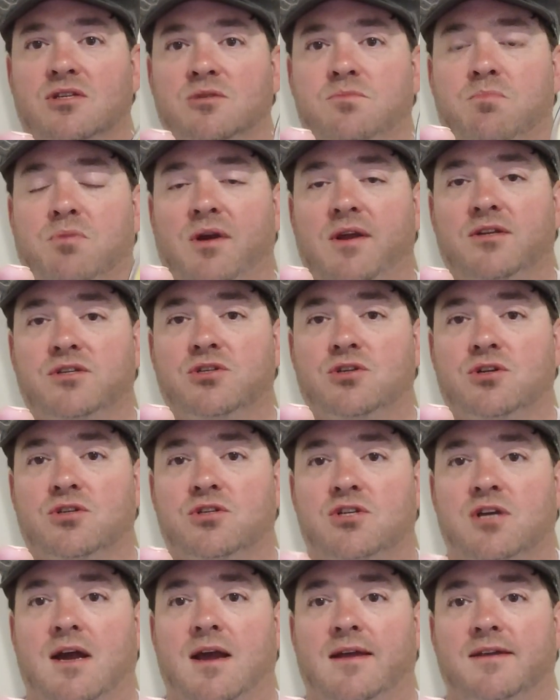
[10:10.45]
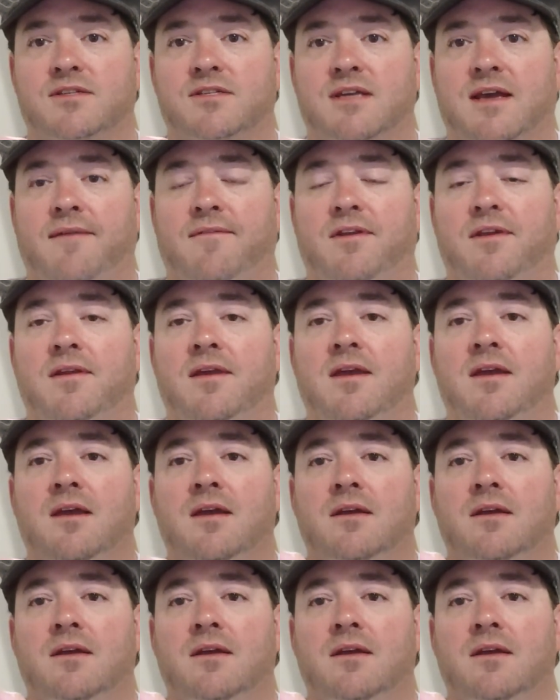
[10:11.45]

This breaks just shy of 7.